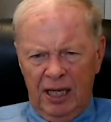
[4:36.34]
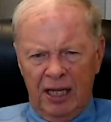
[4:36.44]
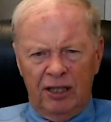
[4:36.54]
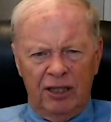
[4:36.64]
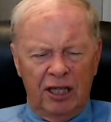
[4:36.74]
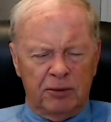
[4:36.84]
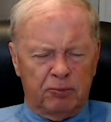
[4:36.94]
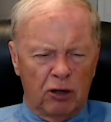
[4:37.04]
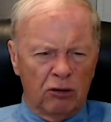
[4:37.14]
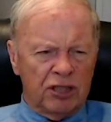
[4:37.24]
there's
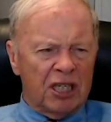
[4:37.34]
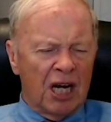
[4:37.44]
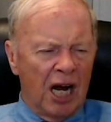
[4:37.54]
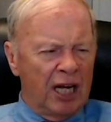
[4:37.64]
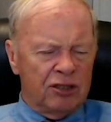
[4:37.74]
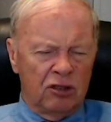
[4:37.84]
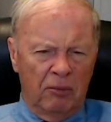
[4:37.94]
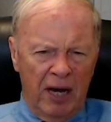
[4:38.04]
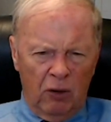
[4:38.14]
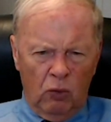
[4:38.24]
pros and cons
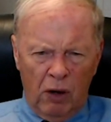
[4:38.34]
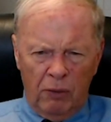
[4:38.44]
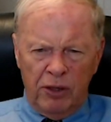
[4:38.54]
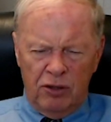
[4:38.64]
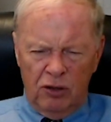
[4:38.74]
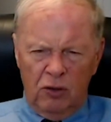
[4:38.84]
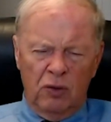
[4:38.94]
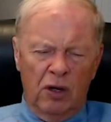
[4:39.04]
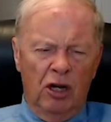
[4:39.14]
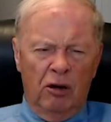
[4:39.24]
no matter what we
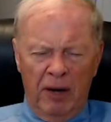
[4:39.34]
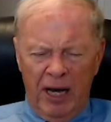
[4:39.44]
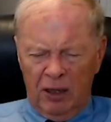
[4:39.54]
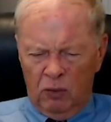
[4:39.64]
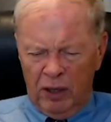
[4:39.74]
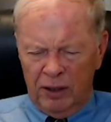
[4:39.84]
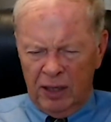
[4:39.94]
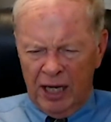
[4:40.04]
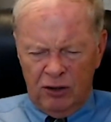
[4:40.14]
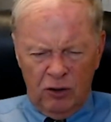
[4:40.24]
do, no matter
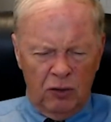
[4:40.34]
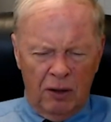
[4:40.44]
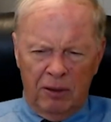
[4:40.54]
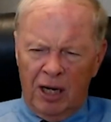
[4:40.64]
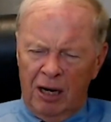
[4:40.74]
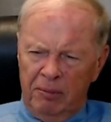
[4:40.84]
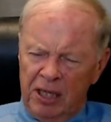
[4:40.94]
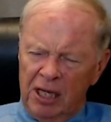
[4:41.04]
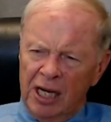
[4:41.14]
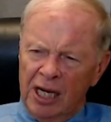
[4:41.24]
what I do. I'll
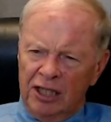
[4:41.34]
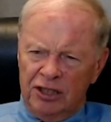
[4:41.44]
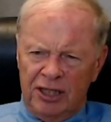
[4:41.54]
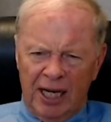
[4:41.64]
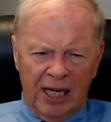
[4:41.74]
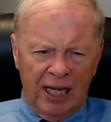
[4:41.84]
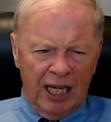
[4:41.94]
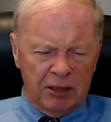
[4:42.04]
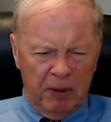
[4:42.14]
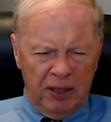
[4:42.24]
be second
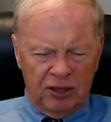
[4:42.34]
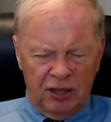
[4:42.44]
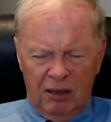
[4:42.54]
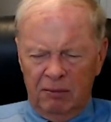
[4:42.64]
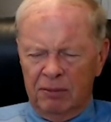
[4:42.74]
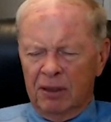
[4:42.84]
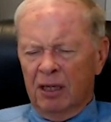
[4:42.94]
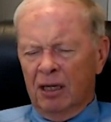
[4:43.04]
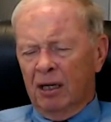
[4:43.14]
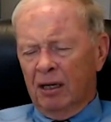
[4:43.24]
guessed by some,
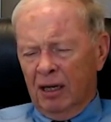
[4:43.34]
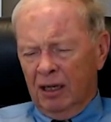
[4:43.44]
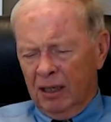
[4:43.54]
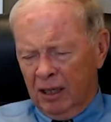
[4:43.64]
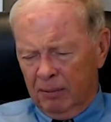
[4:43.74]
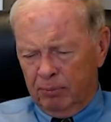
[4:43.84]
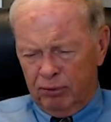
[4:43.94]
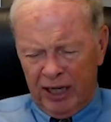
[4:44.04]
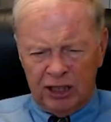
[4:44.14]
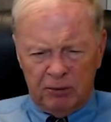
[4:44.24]
uh,
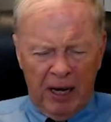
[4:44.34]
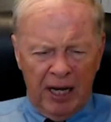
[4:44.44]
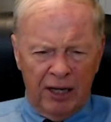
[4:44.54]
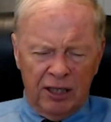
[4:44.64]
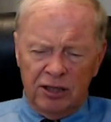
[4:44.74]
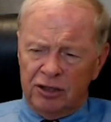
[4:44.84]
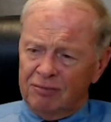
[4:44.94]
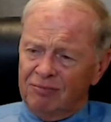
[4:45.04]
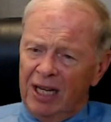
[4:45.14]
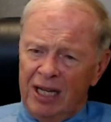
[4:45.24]
praised by
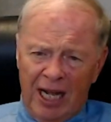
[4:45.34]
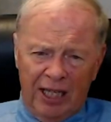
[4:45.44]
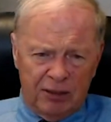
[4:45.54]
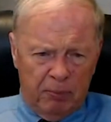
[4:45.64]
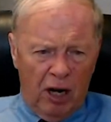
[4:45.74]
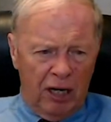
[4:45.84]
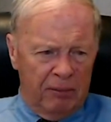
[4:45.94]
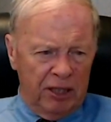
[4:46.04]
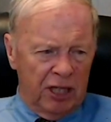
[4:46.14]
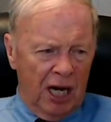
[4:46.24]
others, and that's part
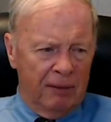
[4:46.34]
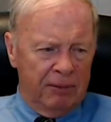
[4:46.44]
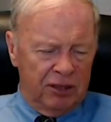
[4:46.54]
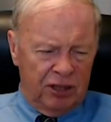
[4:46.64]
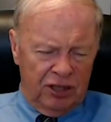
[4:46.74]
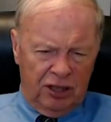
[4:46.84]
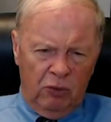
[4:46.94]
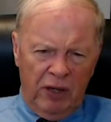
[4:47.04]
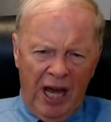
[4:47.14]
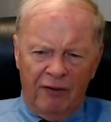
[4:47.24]
of my job. It's just
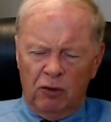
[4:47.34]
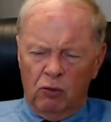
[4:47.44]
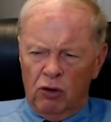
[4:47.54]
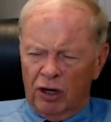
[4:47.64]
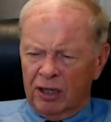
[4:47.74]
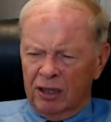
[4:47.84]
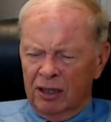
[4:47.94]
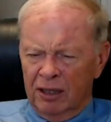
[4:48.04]
that we have to work